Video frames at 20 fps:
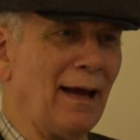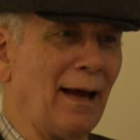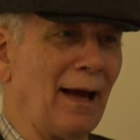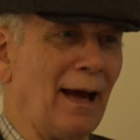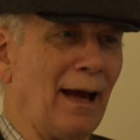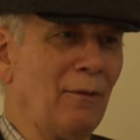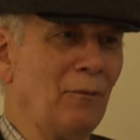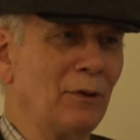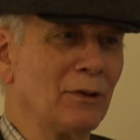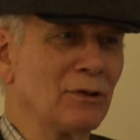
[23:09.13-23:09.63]

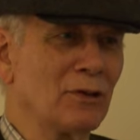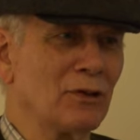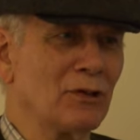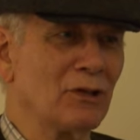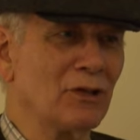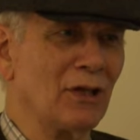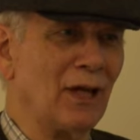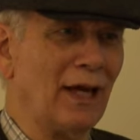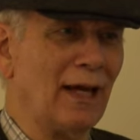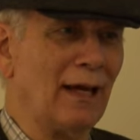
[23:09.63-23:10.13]
I would
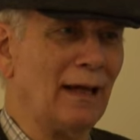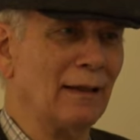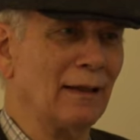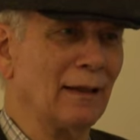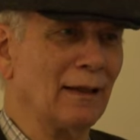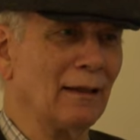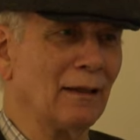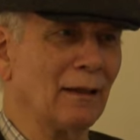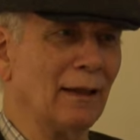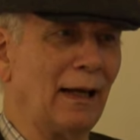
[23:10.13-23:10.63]
say
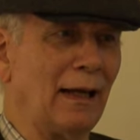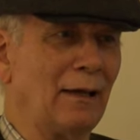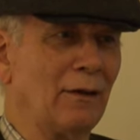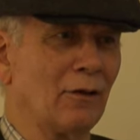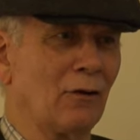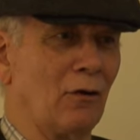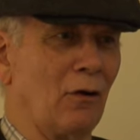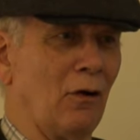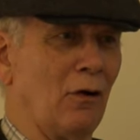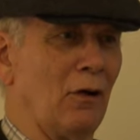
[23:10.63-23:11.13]
that
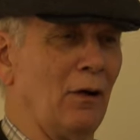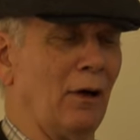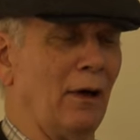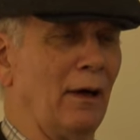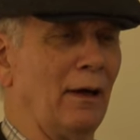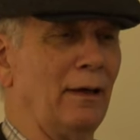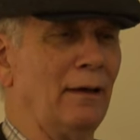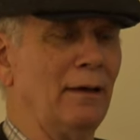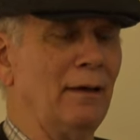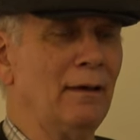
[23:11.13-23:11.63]
later
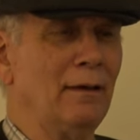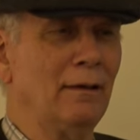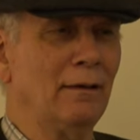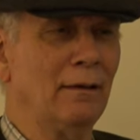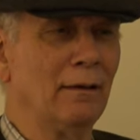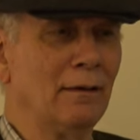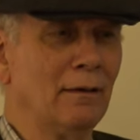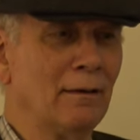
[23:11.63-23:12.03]
on,